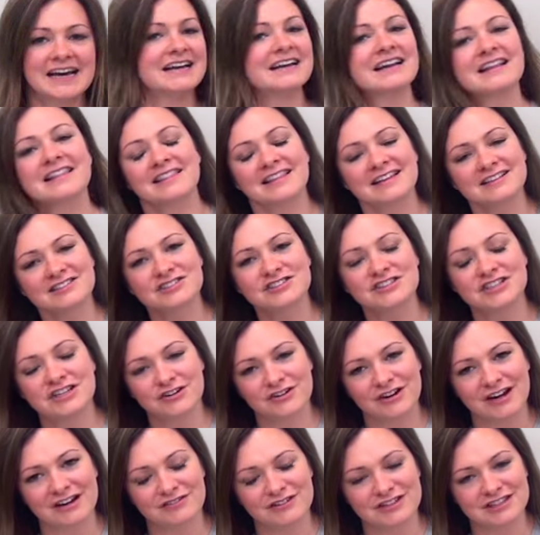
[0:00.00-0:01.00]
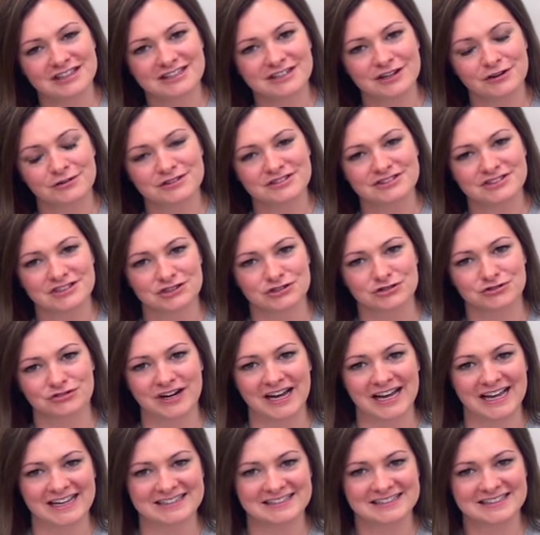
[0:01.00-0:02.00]
And this year, I really noticed a
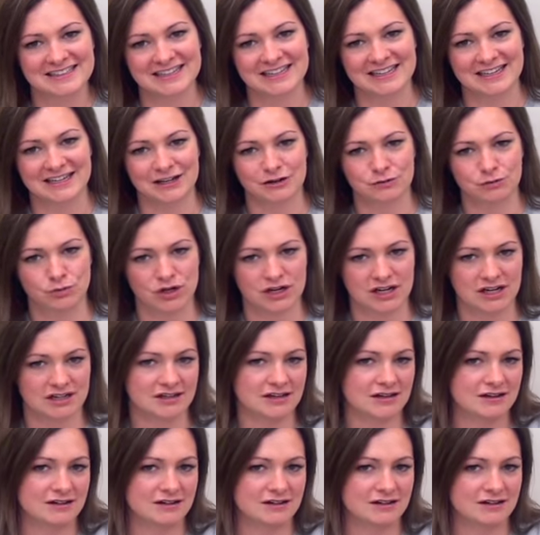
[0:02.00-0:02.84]
trend in what I